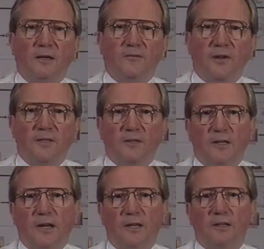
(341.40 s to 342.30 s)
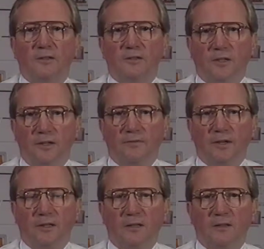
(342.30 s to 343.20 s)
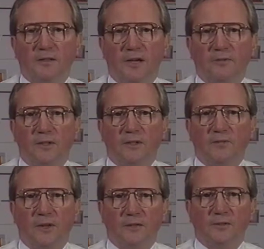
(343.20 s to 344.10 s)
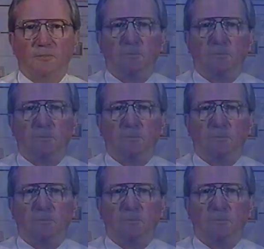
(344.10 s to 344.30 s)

investigating significant safety events.